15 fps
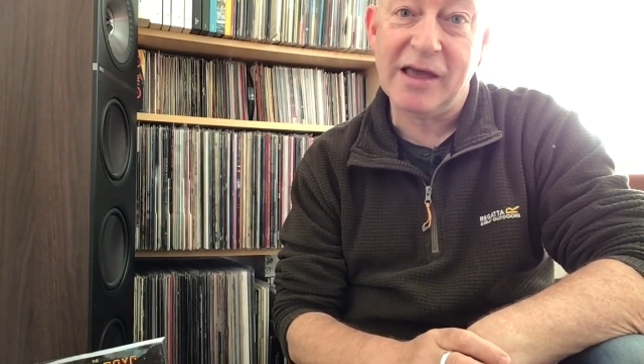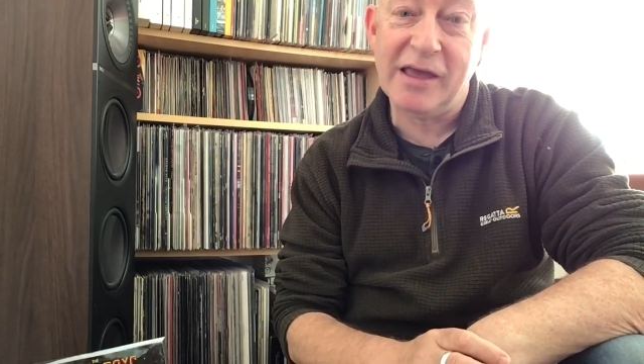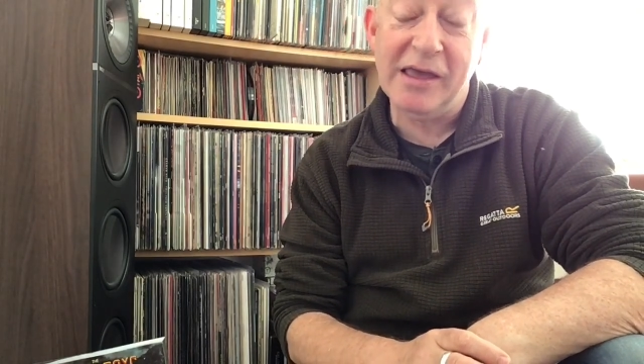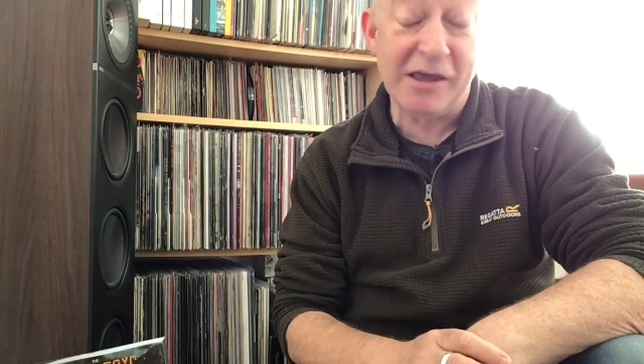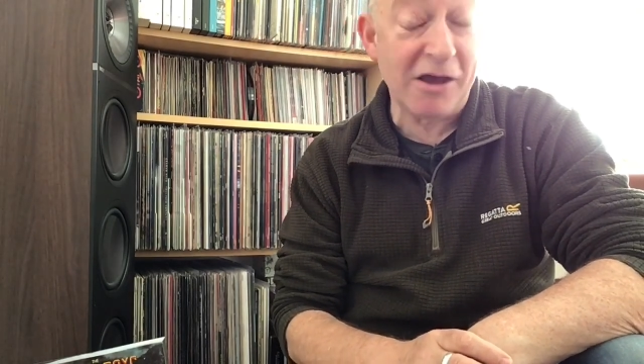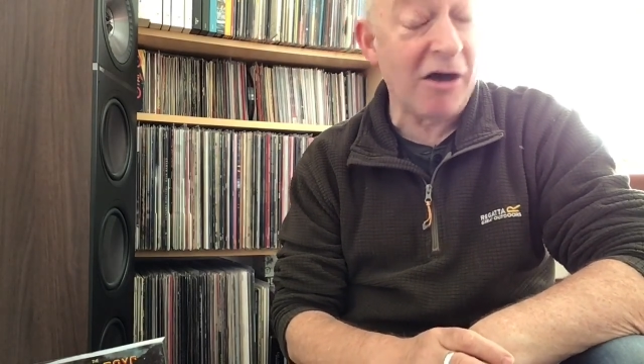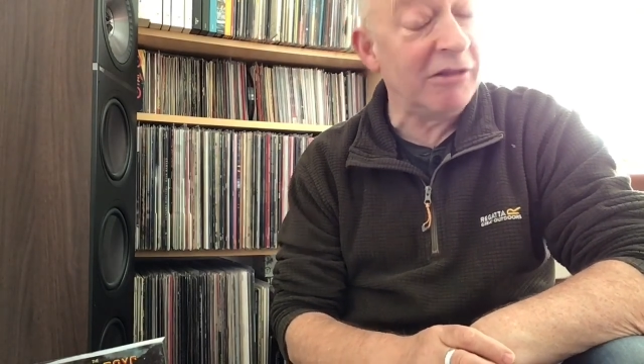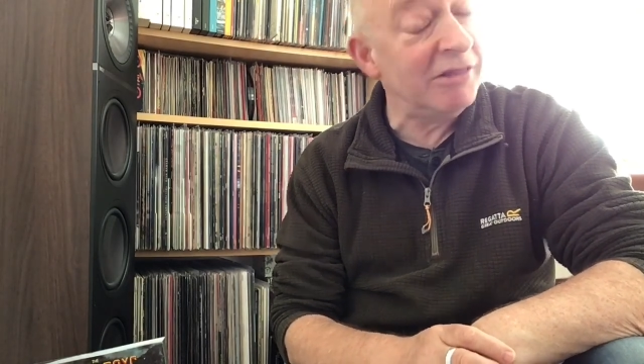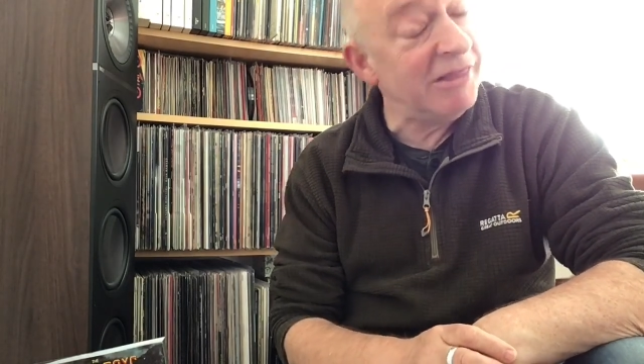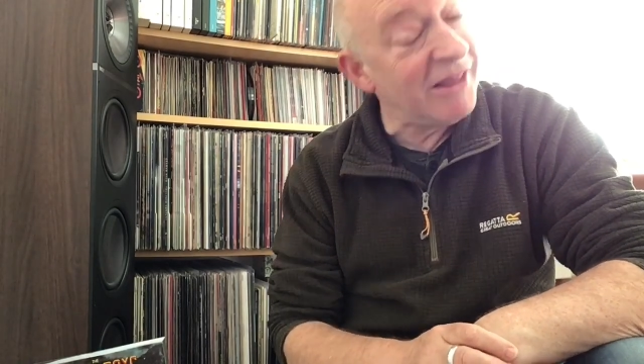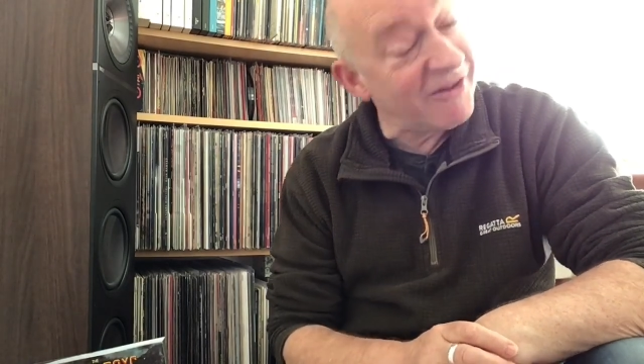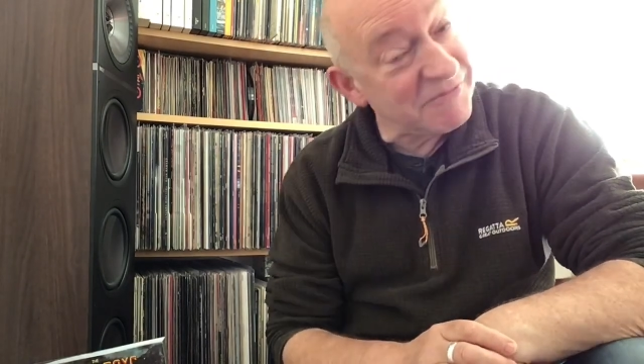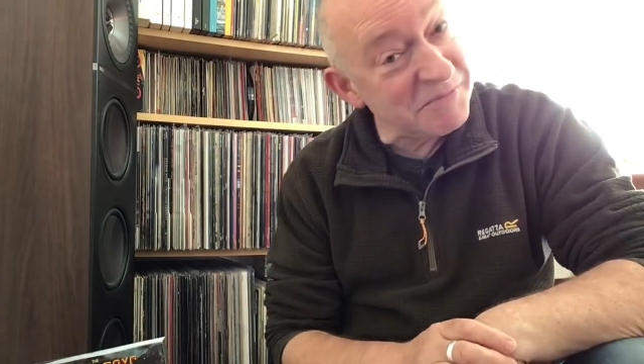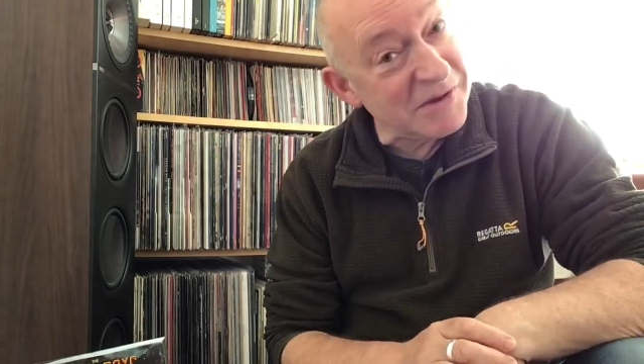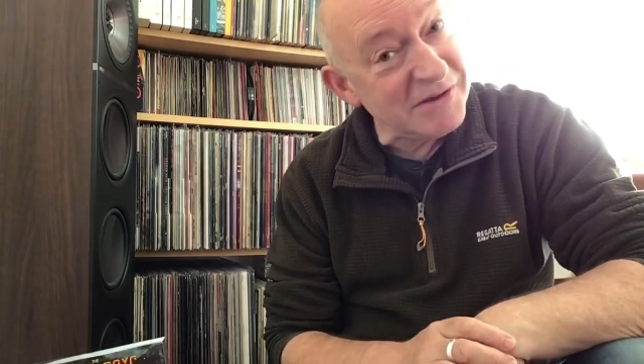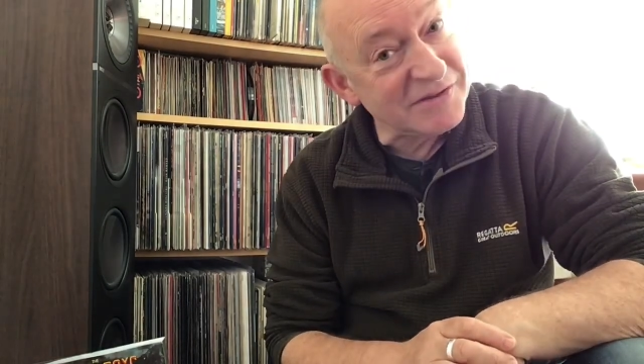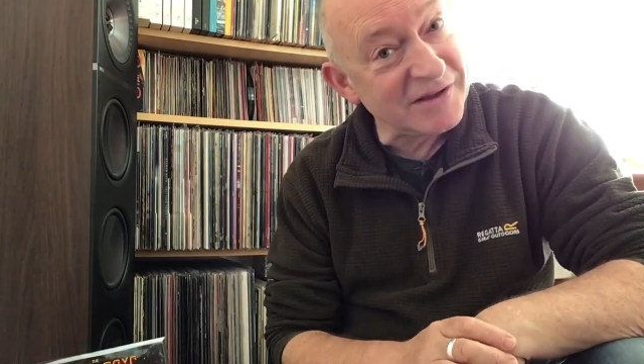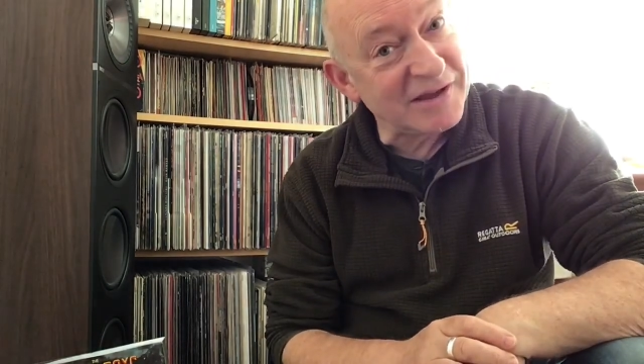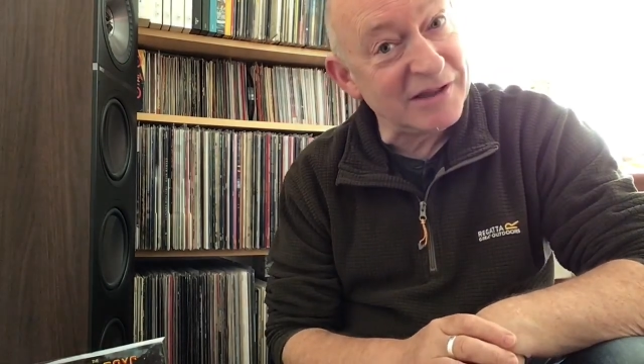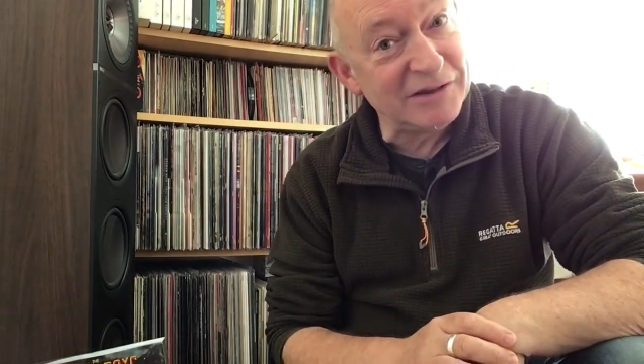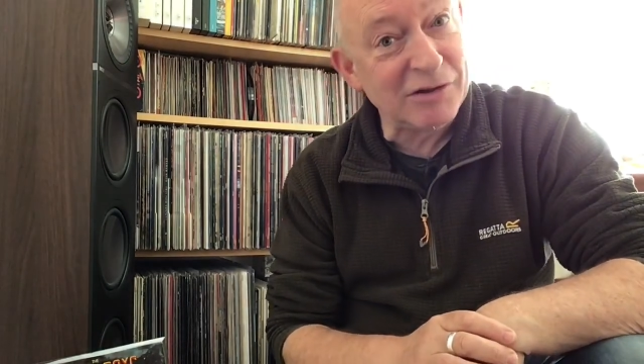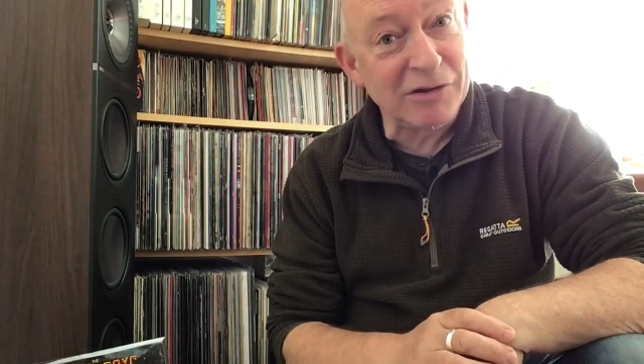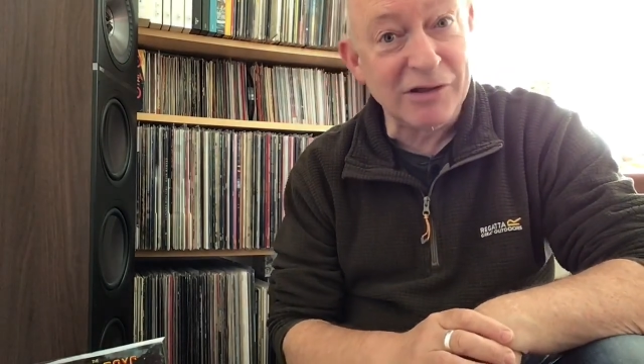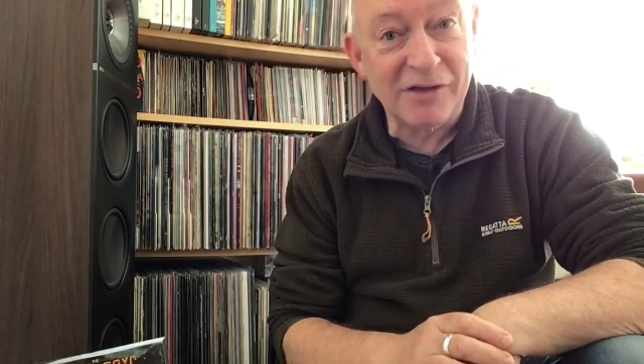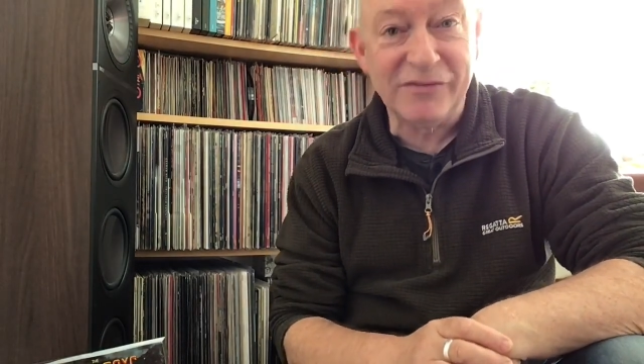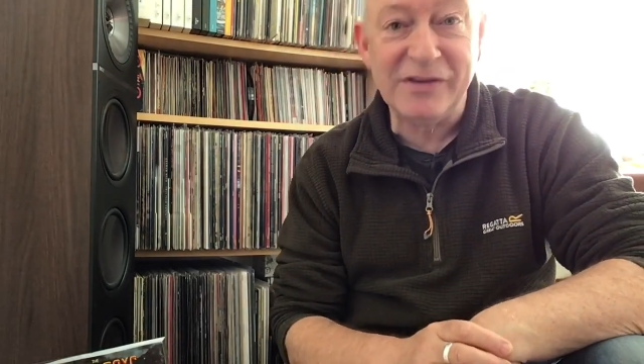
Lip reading: You can't love music and not love